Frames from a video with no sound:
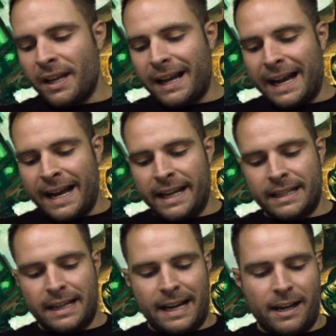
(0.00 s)
and
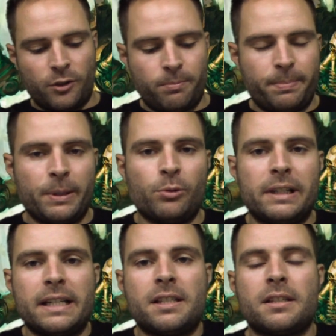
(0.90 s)
how to build
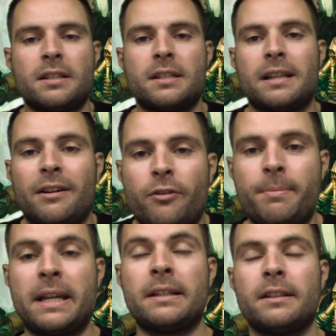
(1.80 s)
lists and stuff, I
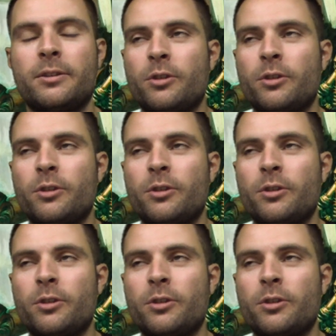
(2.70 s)
mean,